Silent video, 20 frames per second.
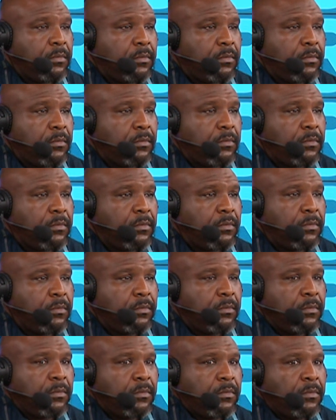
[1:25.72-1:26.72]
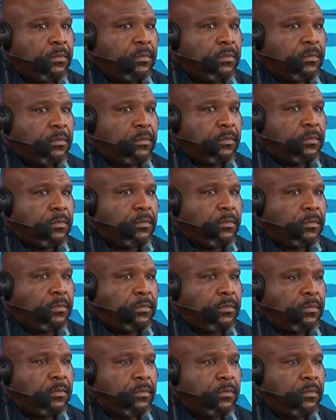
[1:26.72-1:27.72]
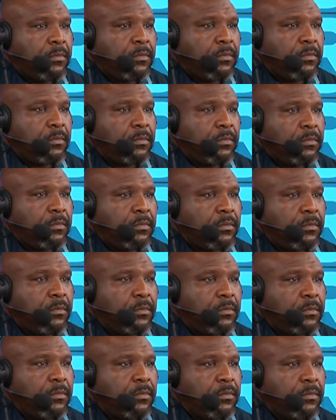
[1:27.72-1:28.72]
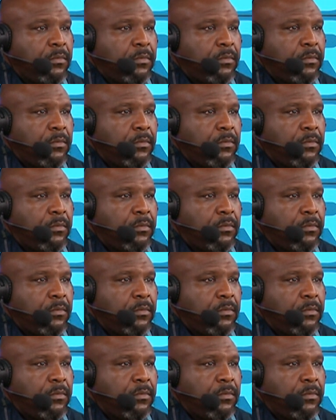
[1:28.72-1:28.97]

No words are spoken by the person on screen.